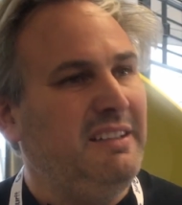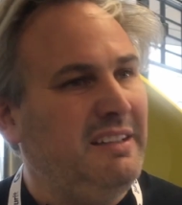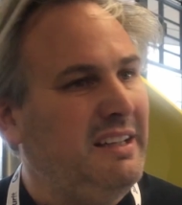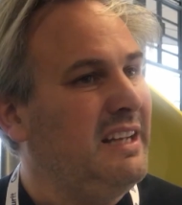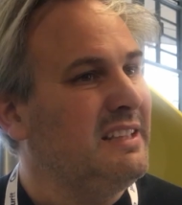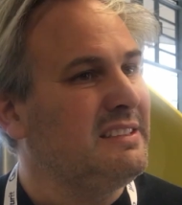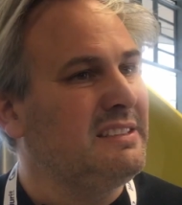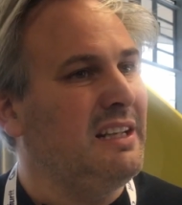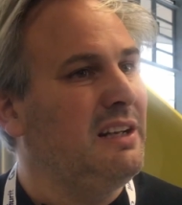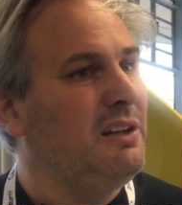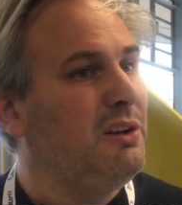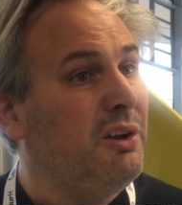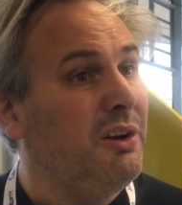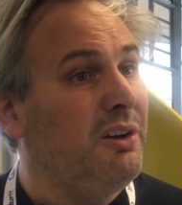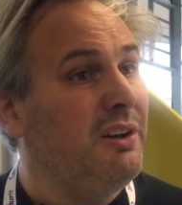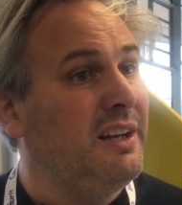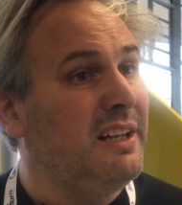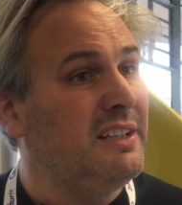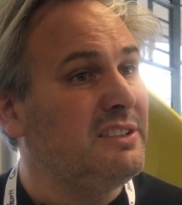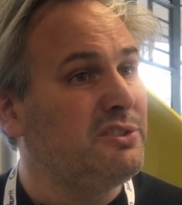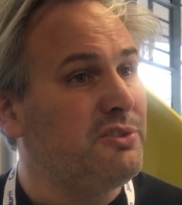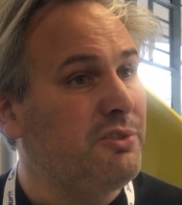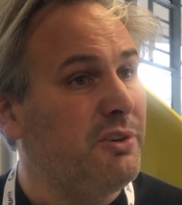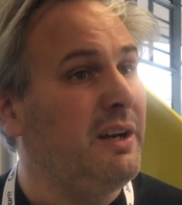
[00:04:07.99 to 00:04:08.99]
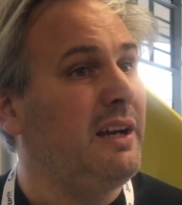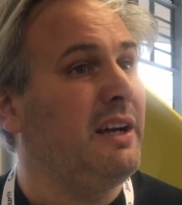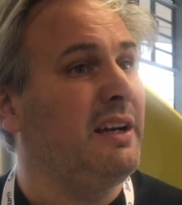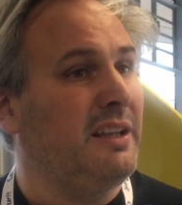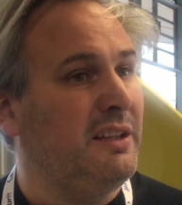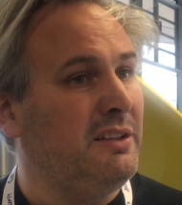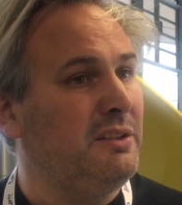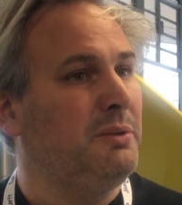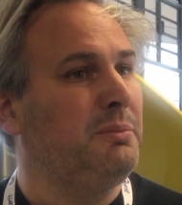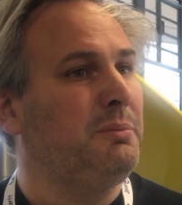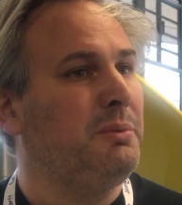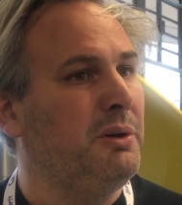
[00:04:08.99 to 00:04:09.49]
has a lot less drag
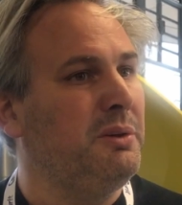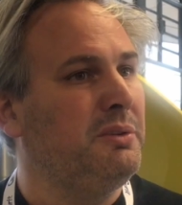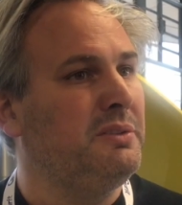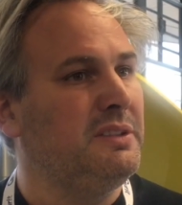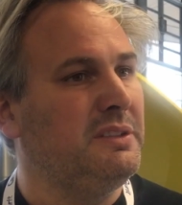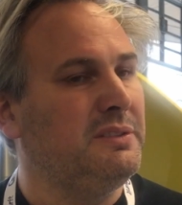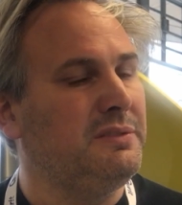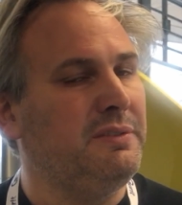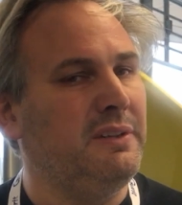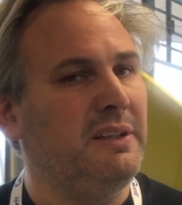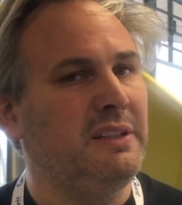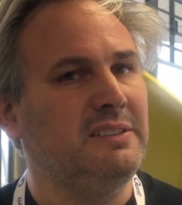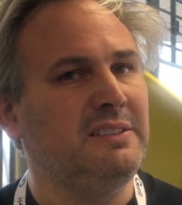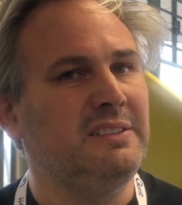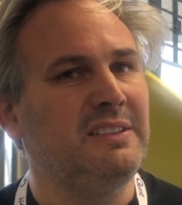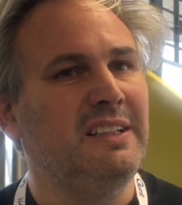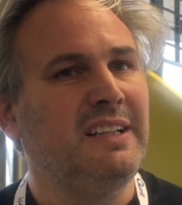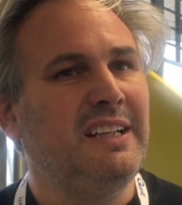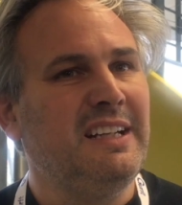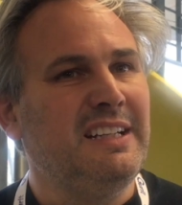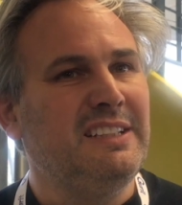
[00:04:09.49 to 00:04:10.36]
and the boat is faster.